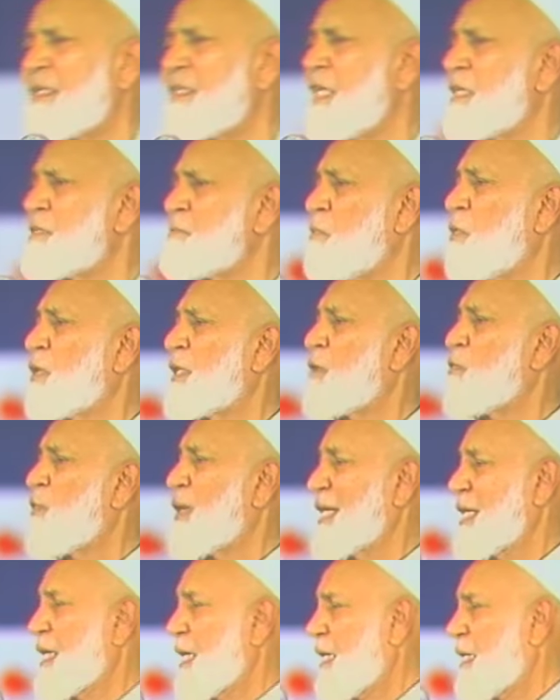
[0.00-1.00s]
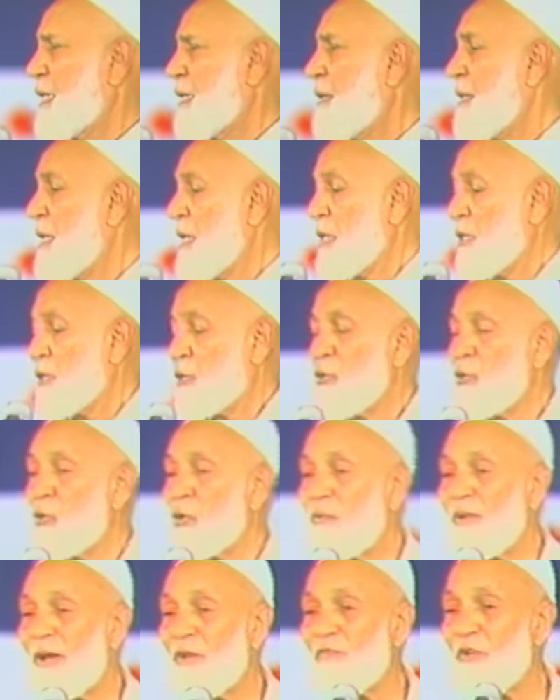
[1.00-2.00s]
There's more than one here. You
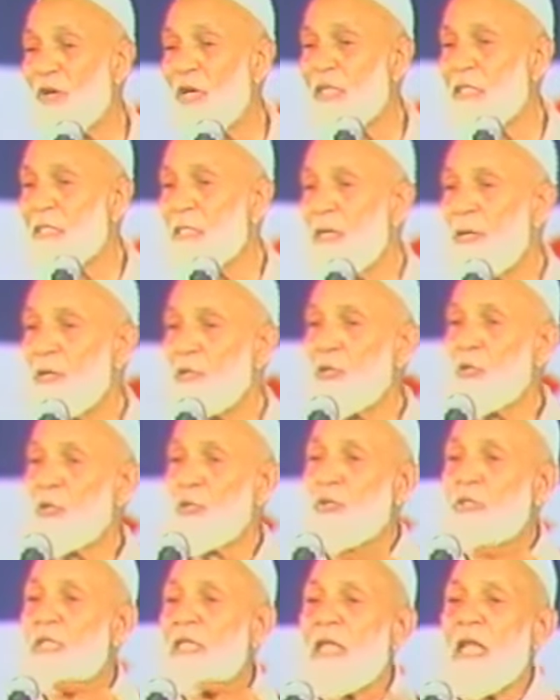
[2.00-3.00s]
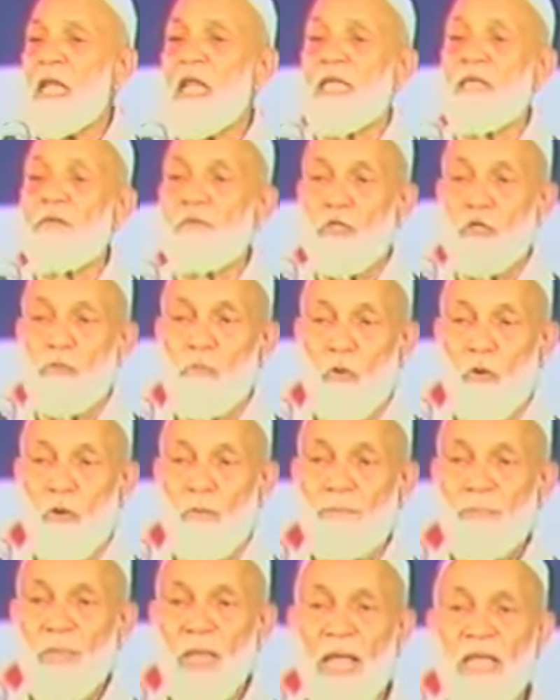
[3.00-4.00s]
know one verse, you use it, Allah gives you more.
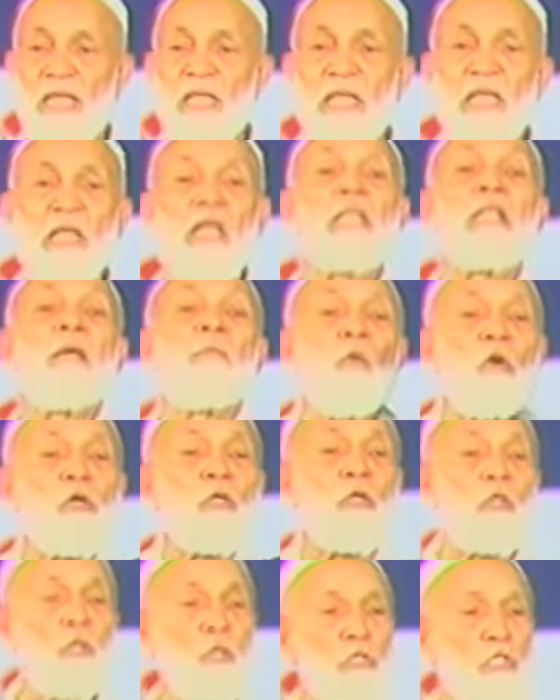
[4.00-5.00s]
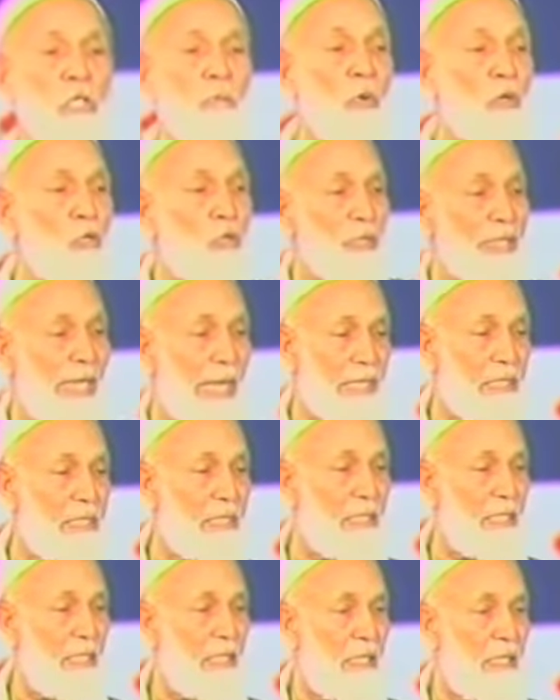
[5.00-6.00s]
And the more you use, the more you get.
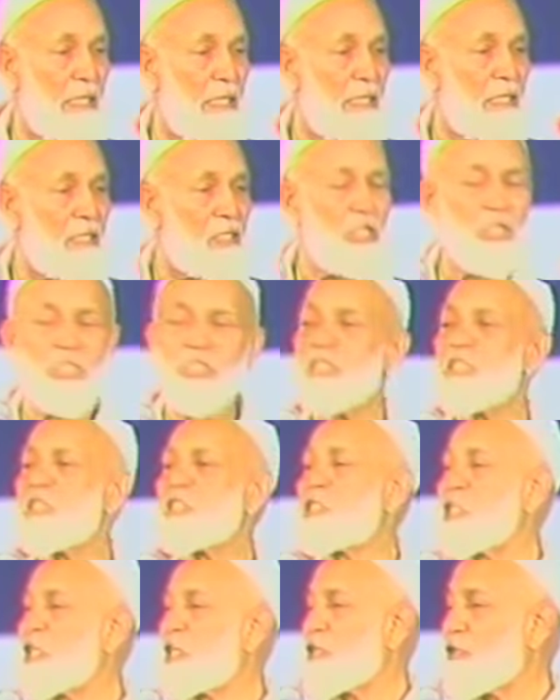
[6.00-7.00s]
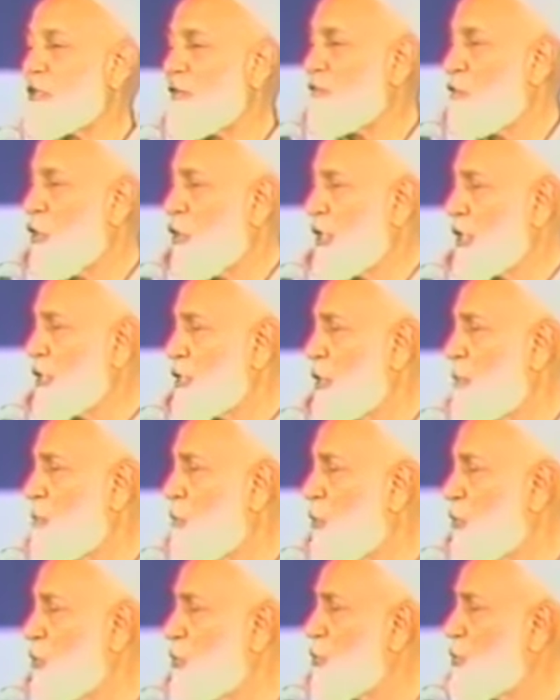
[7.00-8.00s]
This is the secret of knowledge. The
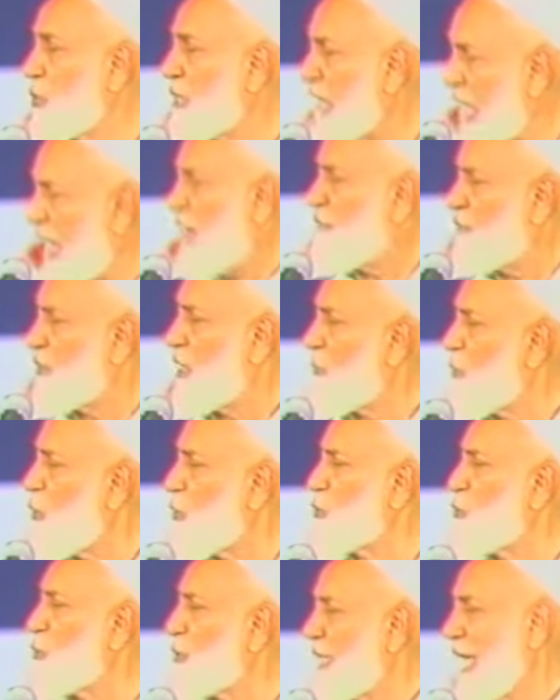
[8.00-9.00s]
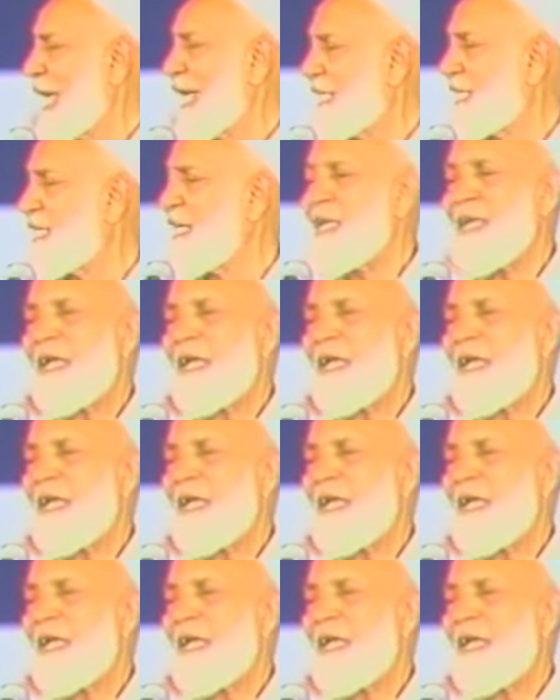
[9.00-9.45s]
more you give, the more you get.